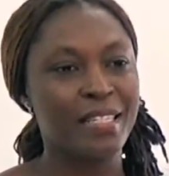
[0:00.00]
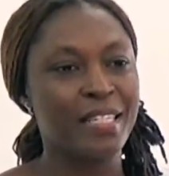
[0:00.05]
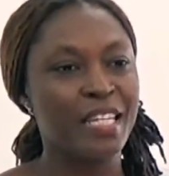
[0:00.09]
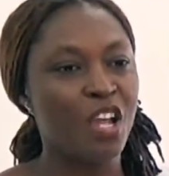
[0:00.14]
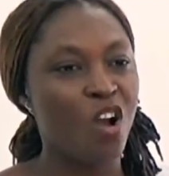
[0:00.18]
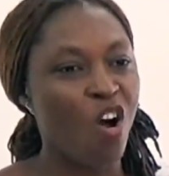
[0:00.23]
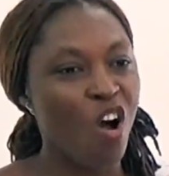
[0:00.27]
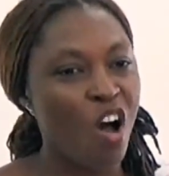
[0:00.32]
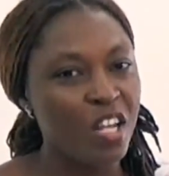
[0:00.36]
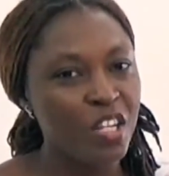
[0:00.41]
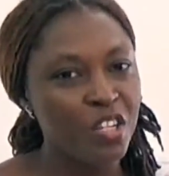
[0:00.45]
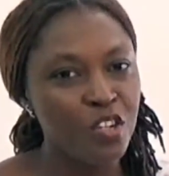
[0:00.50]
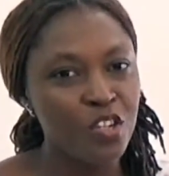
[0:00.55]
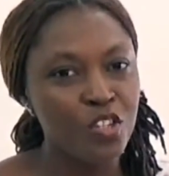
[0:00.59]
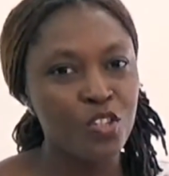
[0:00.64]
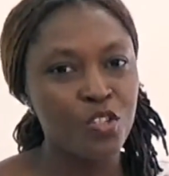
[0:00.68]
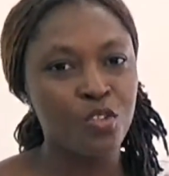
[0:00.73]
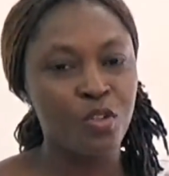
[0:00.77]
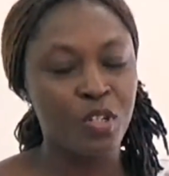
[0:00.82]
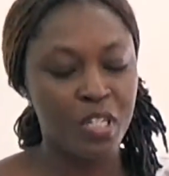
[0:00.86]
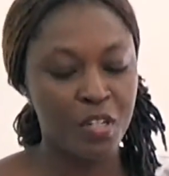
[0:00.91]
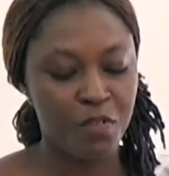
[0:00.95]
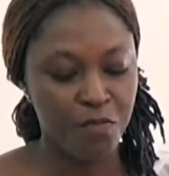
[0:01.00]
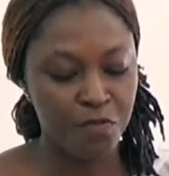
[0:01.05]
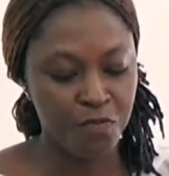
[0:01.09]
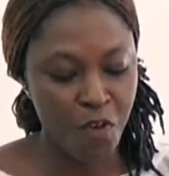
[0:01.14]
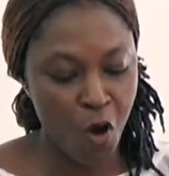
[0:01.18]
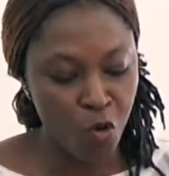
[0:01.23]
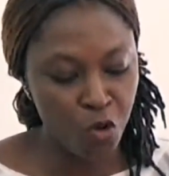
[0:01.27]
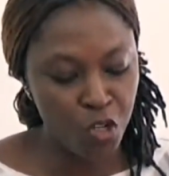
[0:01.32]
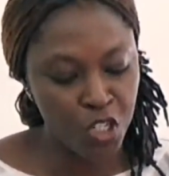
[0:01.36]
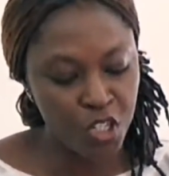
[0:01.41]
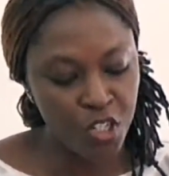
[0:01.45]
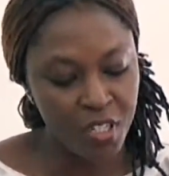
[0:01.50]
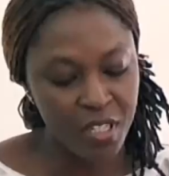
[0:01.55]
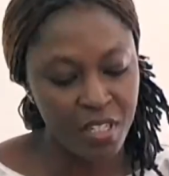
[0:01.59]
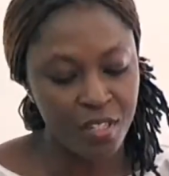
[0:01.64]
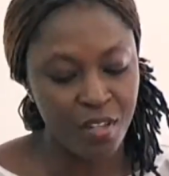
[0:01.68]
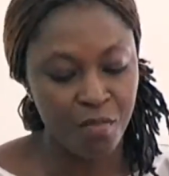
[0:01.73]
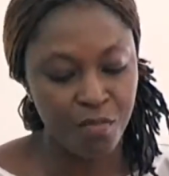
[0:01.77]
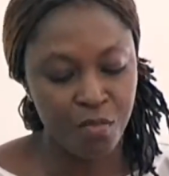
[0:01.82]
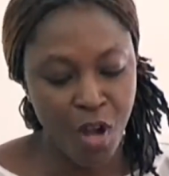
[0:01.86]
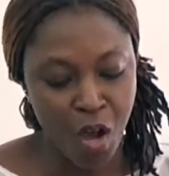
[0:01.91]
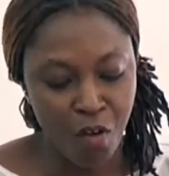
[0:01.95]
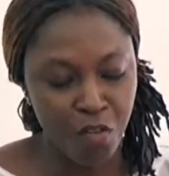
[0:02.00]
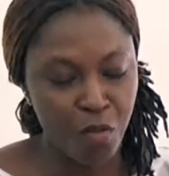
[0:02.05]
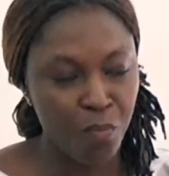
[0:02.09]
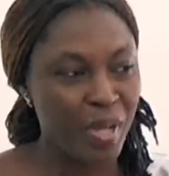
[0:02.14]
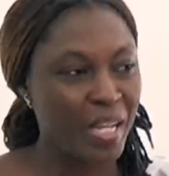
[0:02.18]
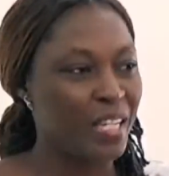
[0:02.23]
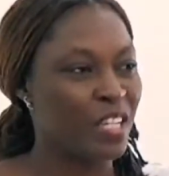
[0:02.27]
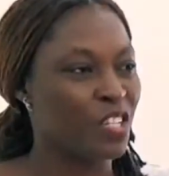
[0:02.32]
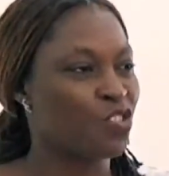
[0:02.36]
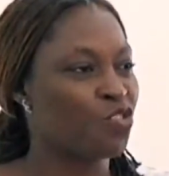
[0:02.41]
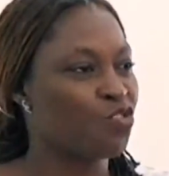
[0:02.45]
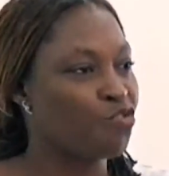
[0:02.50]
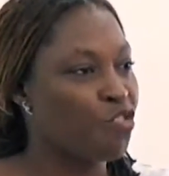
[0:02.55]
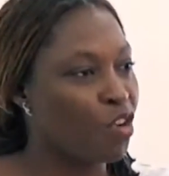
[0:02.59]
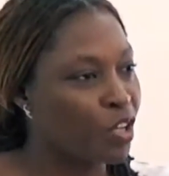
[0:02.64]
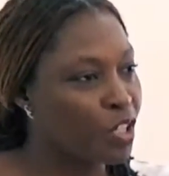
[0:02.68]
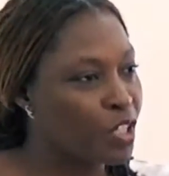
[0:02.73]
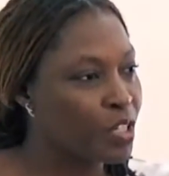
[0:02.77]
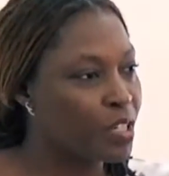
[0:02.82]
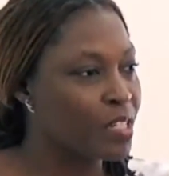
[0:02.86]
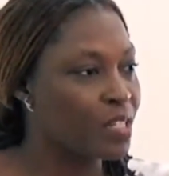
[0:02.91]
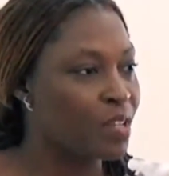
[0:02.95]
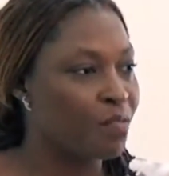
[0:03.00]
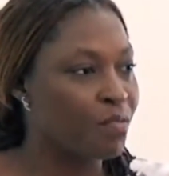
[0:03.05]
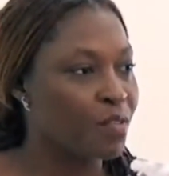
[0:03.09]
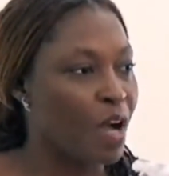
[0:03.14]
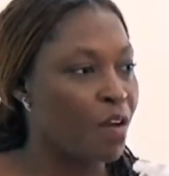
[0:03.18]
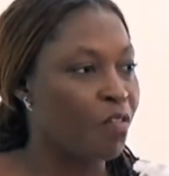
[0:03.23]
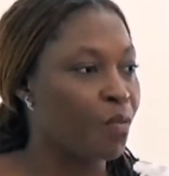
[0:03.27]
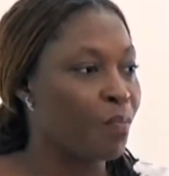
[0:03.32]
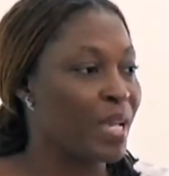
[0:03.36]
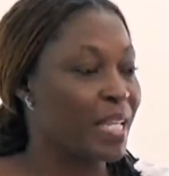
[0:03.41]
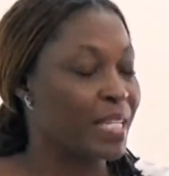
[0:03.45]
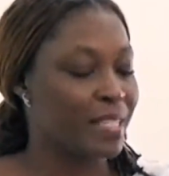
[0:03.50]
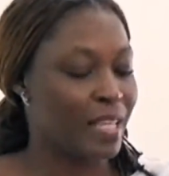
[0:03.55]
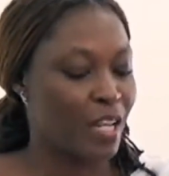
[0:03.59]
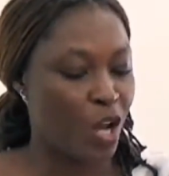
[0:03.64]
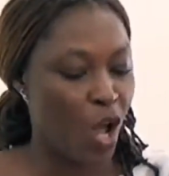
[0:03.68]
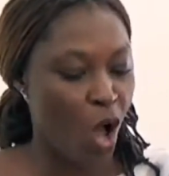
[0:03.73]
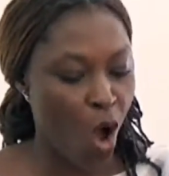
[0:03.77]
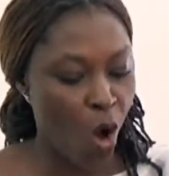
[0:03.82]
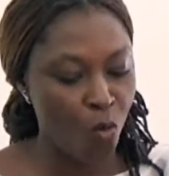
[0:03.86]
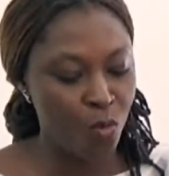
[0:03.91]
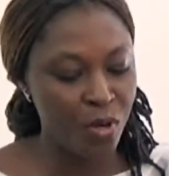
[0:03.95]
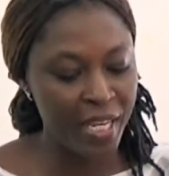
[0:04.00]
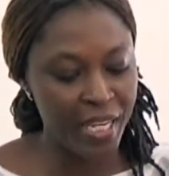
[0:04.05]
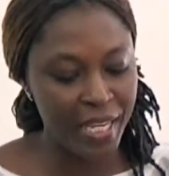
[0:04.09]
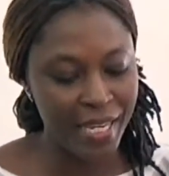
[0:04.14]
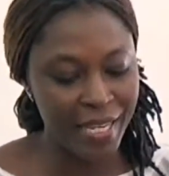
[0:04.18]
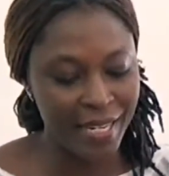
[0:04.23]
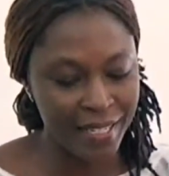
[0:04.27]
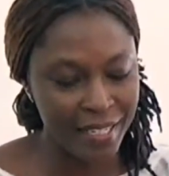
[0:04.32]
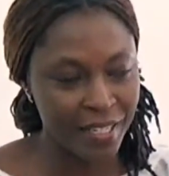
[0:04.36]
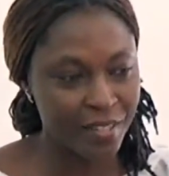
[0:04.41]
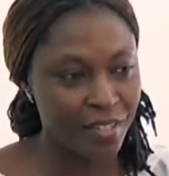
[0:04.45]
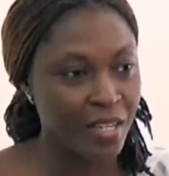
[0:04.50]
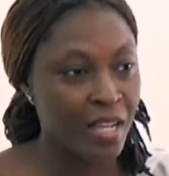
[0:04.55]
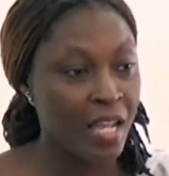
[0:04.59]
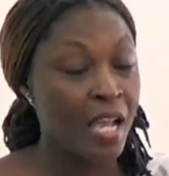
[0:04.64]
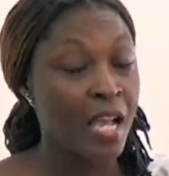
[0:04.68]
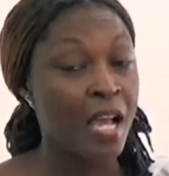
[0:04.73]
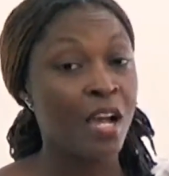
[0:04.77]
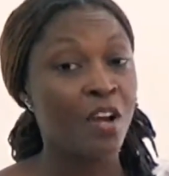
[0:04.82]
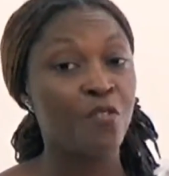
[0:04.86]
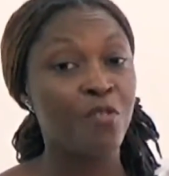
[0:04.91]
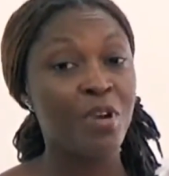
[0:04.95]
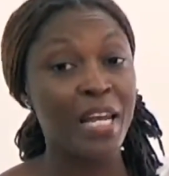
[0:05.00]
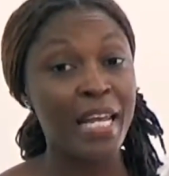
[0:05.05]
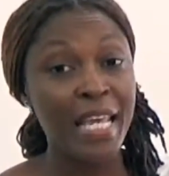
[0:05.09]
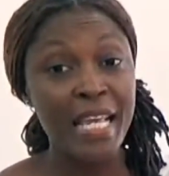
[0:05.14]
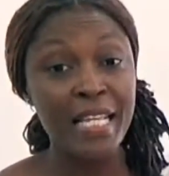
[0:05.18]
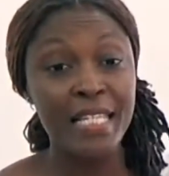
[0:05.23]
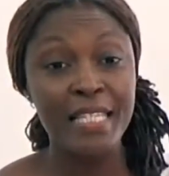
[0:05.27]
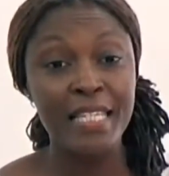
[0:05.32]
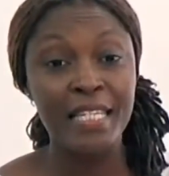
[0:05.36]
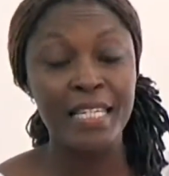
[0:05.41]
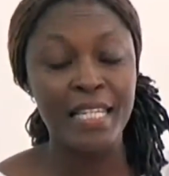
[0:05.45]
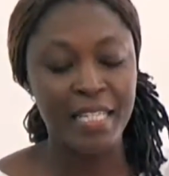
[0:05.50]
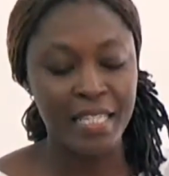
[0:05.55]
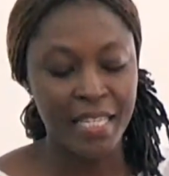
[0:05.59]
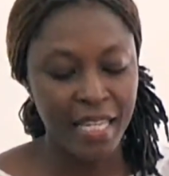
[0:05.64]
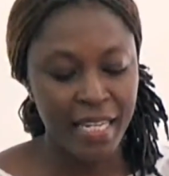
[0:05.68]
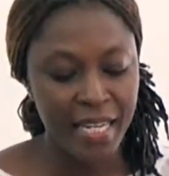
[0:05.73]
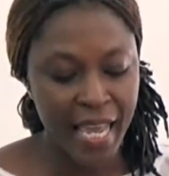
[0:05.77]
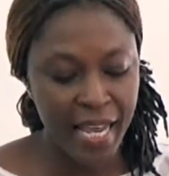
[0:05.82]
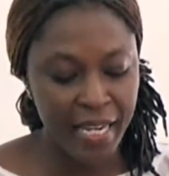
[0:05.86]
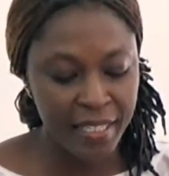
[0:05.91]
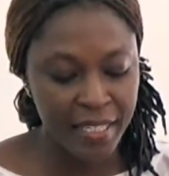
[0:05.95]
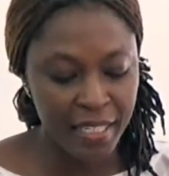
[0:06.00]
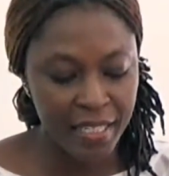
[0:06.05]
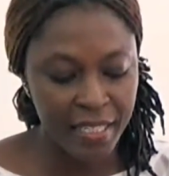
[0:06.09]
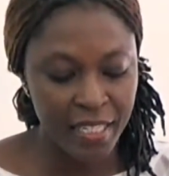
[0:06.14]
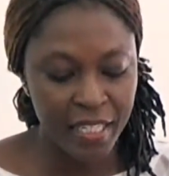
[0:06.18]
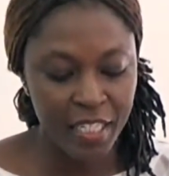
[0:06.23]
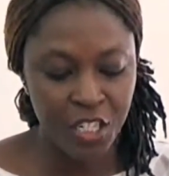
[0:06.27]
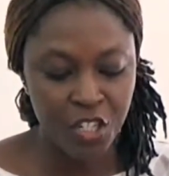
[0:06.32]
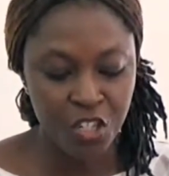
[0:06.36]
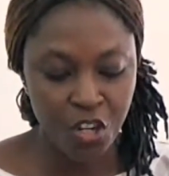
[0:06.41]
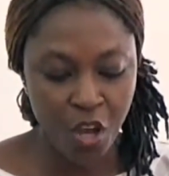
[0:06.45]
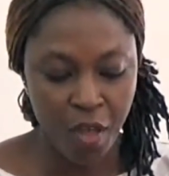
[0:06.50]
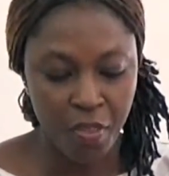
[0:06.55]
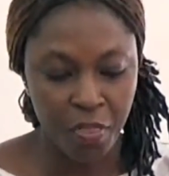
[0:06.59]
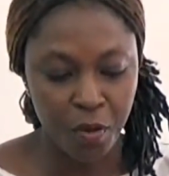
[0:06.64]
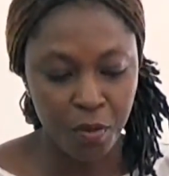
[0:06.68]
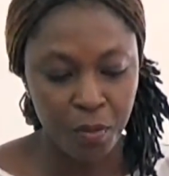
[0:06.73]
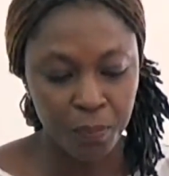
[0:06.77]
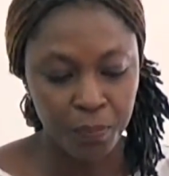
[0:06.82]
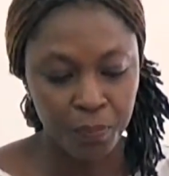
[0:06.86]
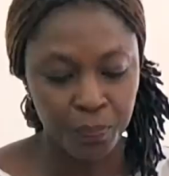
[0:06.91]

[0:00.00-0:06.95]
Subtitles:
They understood the functions of government, the structures of governments, and how they interrelated and connected to each other.